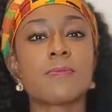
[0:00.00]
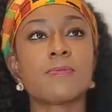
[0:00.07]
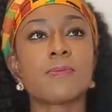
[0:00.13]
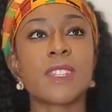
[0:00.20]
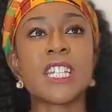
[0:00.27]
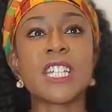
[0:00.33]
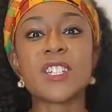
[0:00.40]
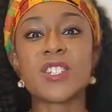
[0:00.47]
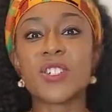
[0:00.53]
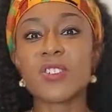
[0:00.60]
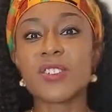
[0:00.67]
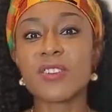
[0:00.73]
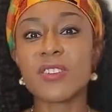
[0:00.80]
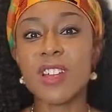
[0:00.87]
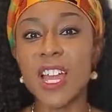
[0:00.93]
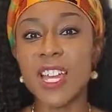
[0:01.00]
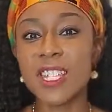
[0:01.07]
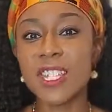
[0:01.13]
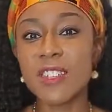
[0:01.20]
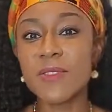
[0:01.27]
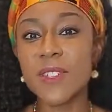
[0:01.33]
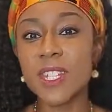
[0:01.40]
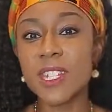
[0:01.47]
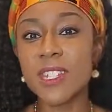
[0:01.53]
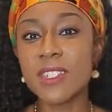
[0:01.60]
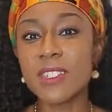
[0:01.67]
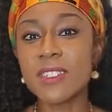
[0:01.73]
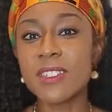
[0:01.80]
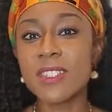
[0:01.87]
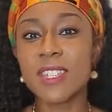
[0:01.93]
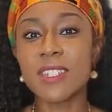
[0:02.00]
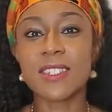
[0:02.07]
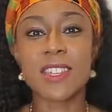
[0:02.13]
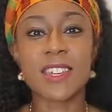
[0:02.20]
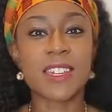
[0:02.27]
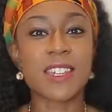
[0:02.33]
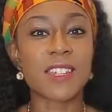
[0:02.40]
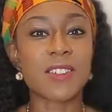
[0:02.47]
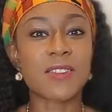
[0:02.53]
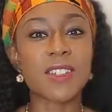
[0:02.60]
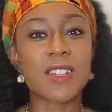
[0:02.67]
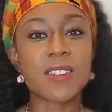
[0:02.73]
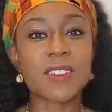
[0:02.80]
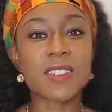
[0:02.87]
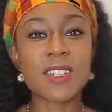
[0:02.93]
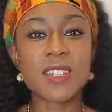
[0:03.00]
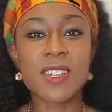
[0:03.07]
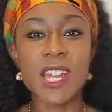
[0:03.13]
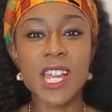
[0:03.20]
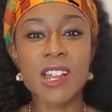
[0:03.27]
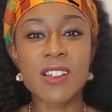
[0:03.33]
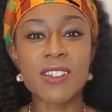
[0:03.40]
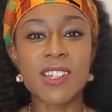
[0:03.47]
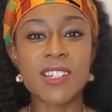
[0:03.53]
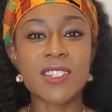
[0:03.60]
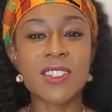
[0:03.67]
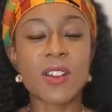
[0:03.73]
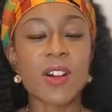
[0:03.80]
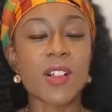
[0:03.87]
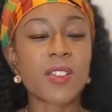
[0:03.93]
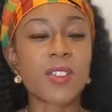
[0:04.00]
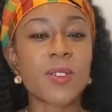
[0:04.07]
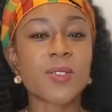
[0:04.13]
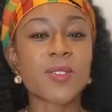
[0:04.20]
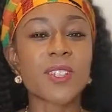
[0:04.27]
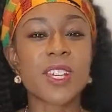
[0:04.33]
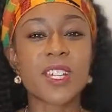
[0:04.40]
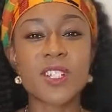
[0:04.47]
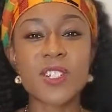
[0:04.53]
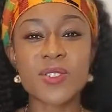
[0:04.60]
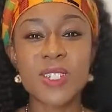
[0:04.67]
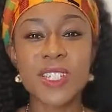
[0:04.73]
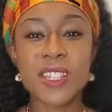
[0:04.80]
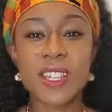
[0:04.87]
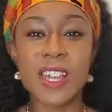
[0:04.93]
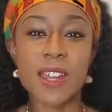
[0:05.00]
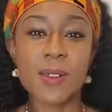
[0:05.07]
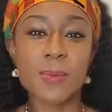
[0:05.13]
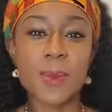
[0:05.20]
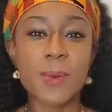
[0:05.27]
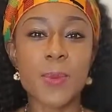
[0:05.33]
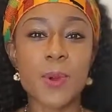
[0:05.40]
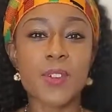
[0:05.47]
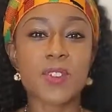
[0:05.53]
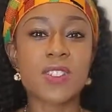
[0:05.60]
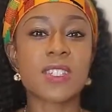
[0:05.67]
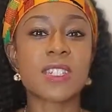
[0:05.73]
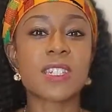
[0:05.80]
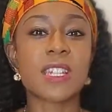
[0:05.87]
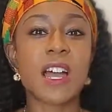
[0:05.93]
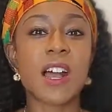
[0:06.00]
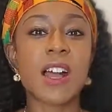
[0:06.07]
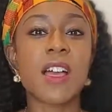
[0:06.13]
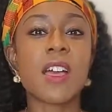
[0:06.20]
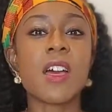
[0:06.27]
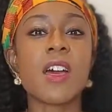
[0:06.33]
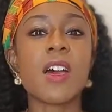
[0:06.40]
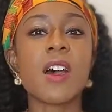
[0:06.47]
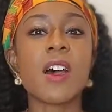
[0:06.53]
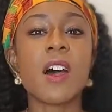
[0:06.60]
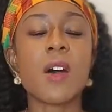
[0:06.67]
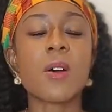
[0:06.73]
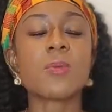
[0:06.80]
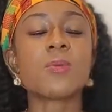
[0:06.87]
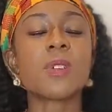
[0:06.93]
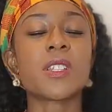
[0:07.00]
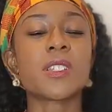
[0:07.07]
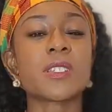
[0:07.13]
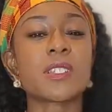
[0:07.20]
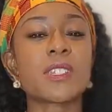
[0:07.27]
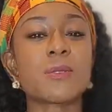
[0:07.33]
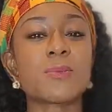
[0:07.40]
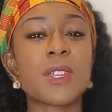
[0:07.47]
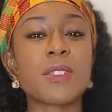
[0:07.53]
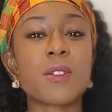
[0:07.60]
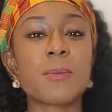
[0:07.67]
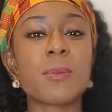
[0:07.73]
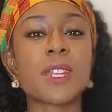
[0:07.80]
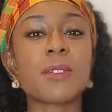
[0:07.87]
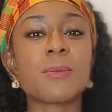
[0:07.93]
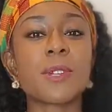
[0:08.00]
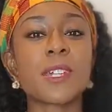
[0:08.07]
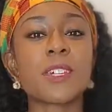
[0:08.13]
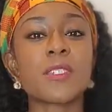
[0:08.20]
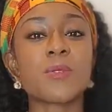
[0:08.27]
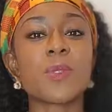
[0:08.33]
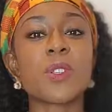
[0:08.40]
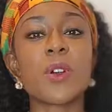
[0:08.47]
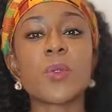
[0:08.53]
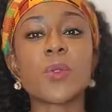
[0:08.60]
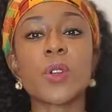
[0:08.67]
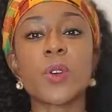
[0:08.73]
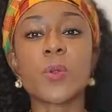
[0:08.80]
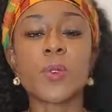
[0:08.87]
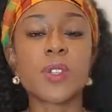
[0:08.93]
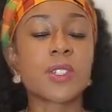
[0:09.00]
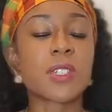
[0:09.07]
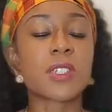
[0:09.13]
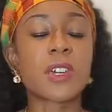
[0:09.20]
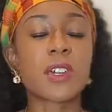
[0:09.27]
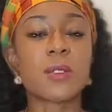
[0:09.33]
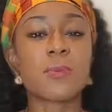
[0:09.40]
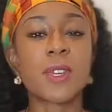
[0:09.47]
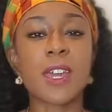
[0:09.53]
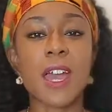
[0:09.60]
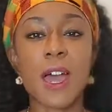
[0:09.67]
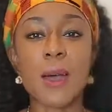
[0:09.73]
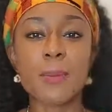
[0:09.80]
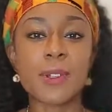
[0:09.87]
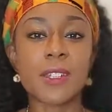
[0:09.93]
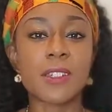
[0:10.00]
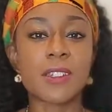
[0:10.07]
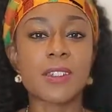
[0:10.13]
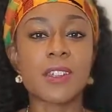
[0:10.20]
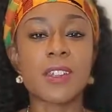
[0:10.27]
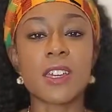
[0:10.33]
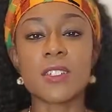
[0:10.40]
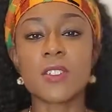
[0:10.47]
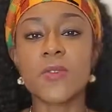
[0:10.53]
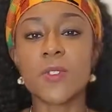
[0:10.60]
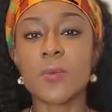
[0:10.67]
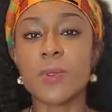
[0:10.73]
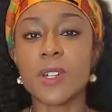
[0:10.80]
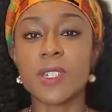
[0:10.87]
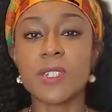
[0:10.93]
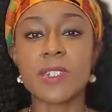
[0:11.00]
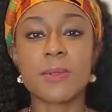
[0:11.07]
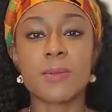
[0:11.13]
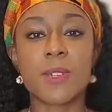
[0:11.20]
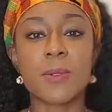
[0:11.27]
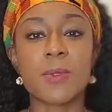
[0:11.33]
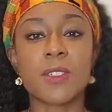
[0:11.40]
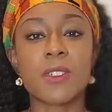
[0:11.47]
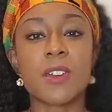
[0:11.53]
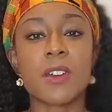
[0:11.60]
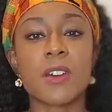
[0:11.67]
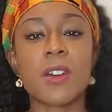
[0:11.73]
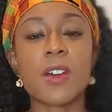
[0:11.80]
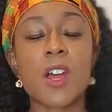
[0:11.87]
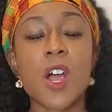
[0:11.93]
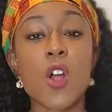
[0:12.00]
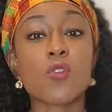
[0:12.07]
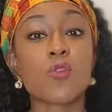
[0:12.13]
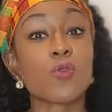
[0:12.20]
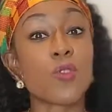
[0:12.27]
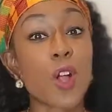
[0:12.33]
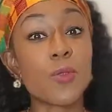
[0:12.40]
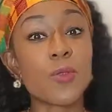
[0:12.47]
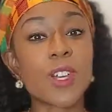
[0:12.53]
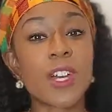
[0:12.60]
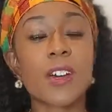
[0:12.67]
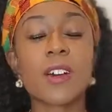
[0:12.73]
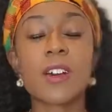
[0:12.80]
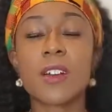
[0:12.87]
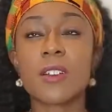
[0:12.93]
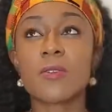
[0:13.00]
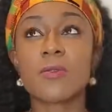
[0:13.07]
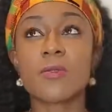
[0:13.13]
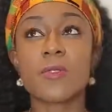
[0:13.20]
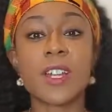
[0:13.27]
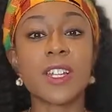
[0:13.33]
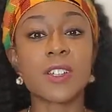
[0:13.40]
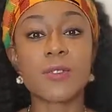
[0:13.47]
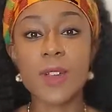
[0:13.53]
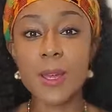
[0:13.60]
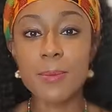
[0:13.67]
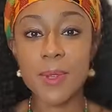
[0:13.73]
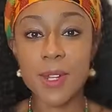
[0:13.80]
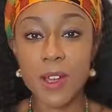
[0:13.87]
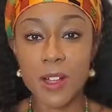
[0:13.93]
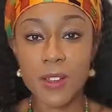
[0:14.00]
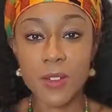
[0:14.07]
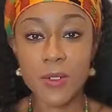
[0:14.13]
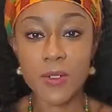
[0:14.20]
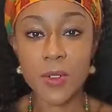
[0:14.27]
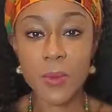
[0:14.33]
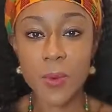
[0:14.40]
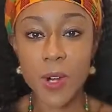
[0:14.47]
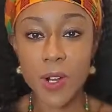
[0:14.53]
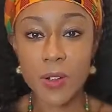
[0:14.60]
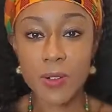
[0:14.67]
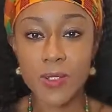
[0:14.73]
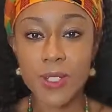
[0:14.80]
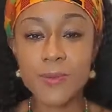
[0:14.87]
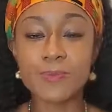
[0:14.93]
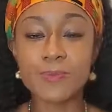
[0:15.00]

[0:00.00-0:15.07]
leisure activities, things like getting your nails done, your hair done, all of those luxuries. A lot of people are just not willing to spend their money because we don't know what's going to be happening in the next few months. I mean, with the Rona running rampant all over the world,